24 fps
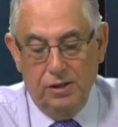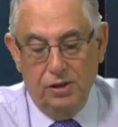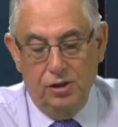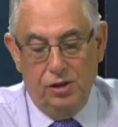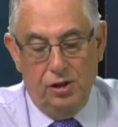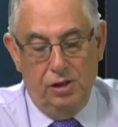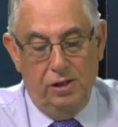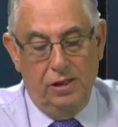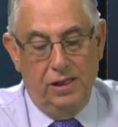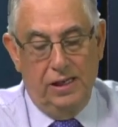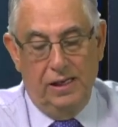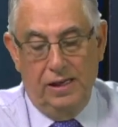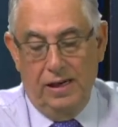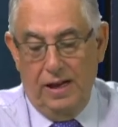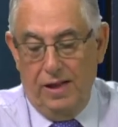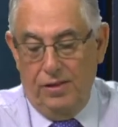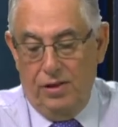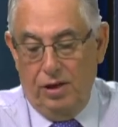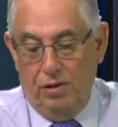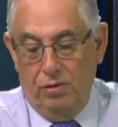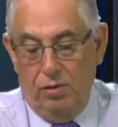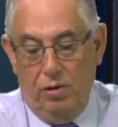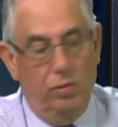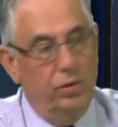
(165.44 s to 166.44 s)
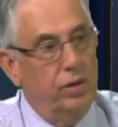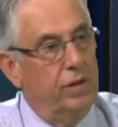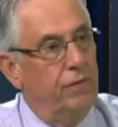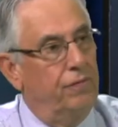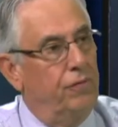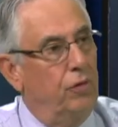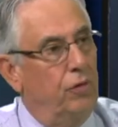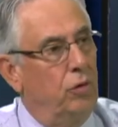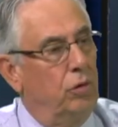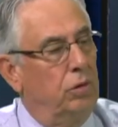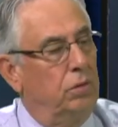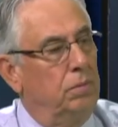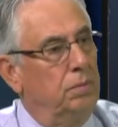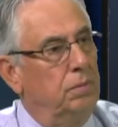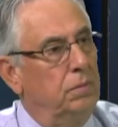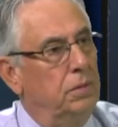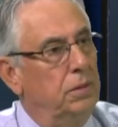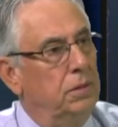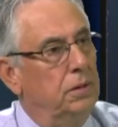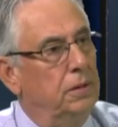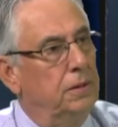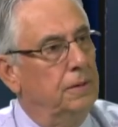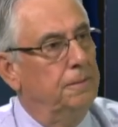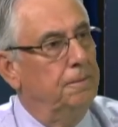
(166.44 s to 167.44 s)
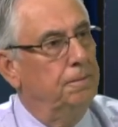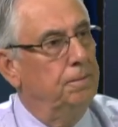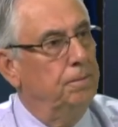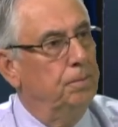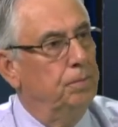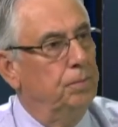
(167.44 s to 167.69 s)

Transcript: Certainly nothing wrong with the form. Nothing